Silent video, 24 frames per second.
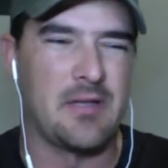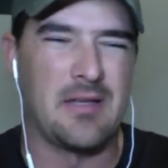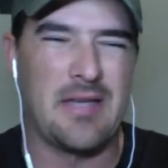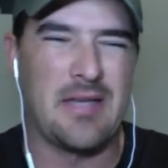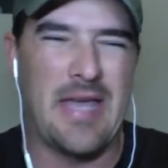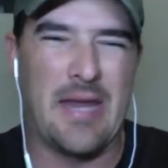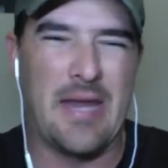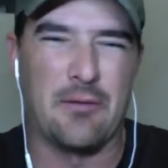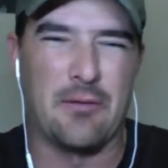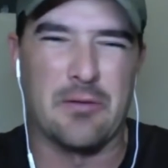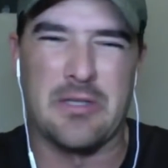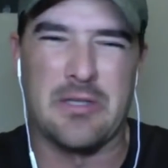
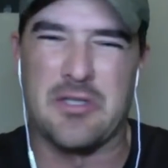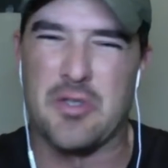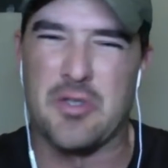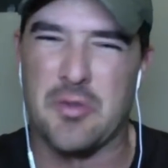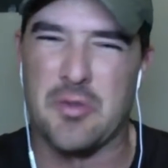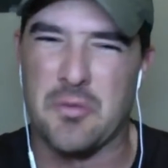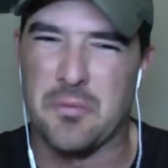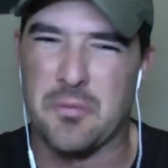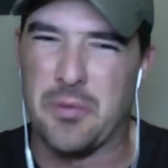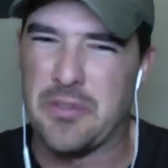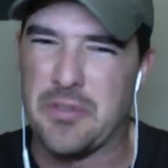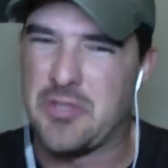can't really too,
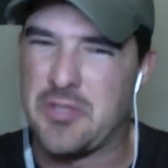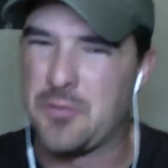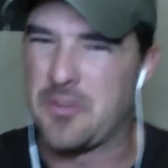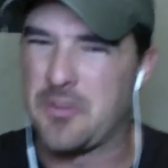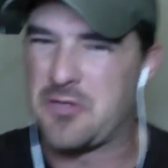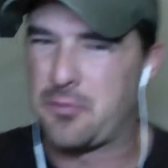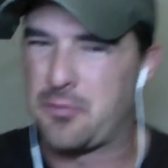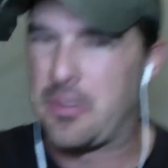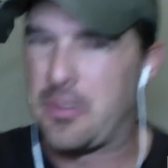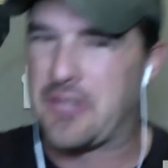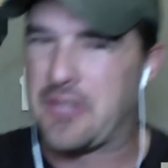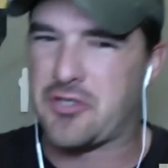put too much
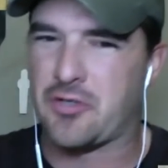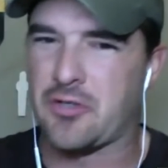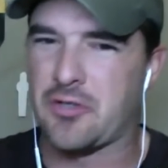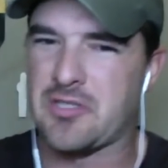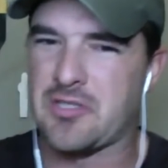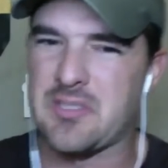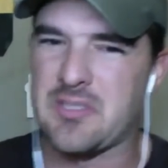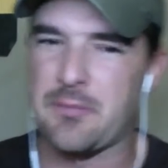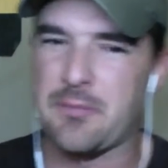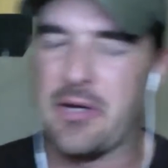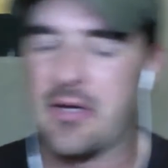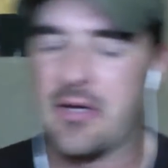pressure on
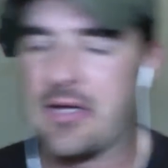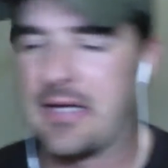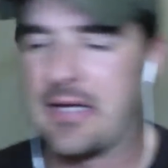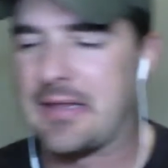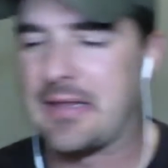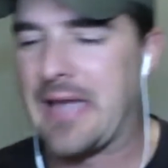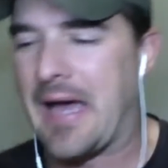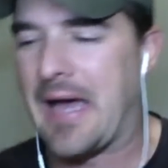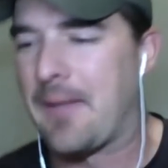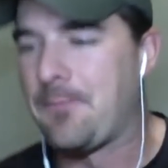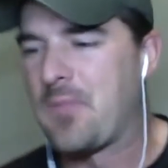somebody like that.